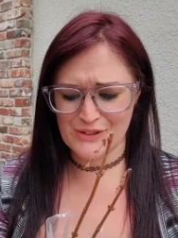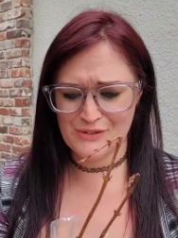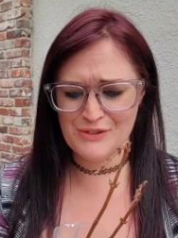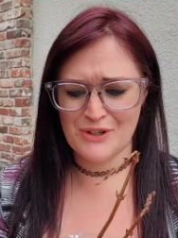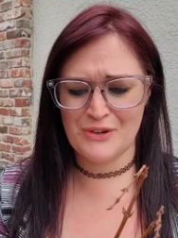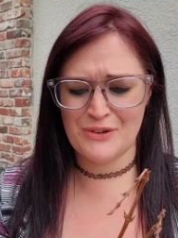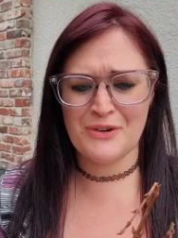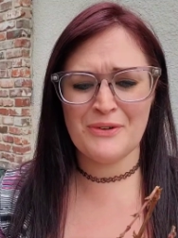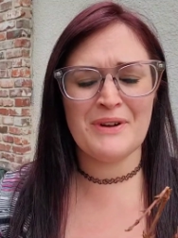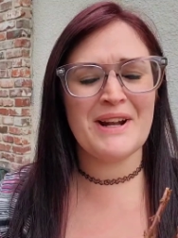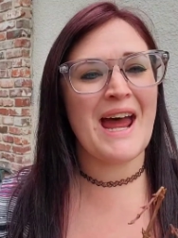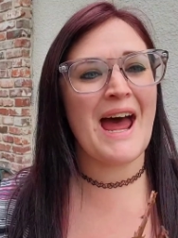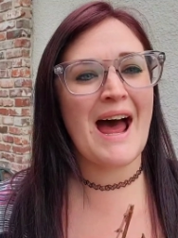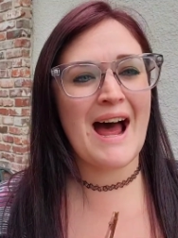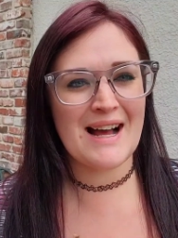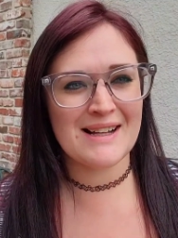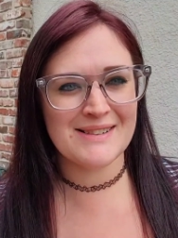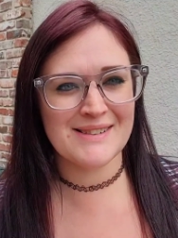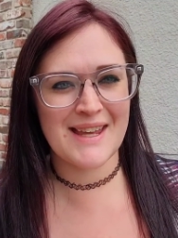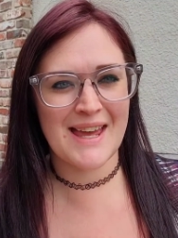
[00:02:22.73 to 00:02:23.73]
if you don't know what a
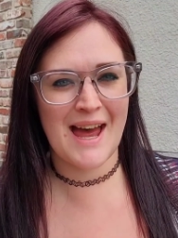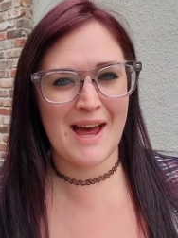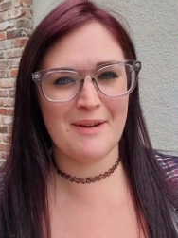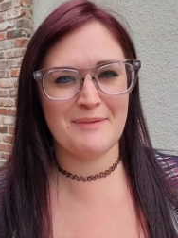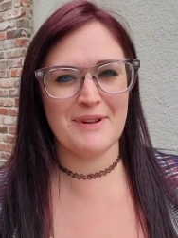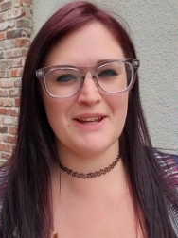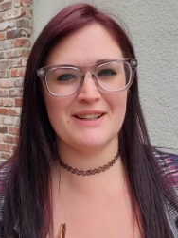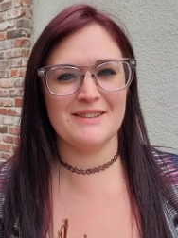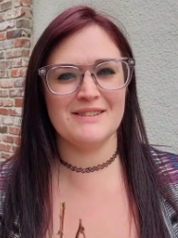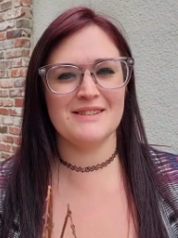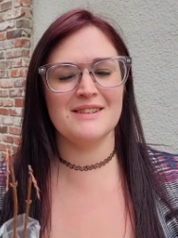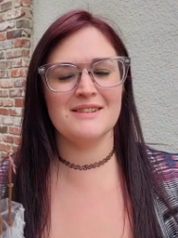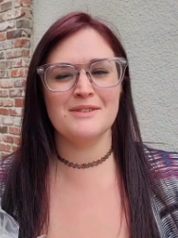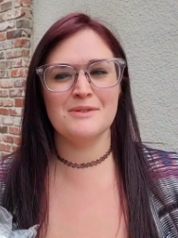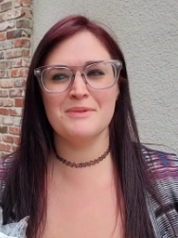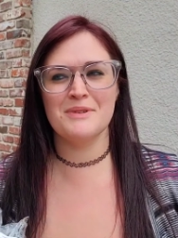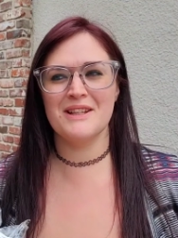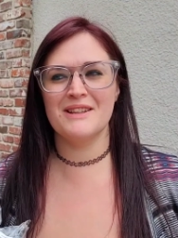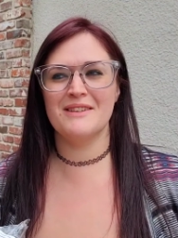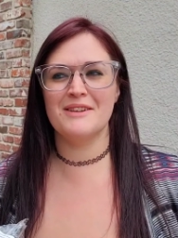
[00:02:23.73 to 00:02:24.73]
Haskap is, this will
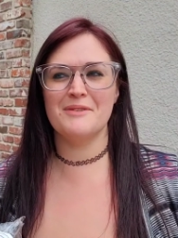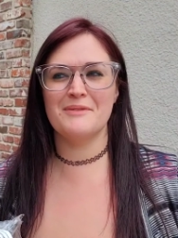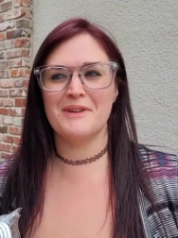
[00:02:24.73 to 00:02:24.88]
be a little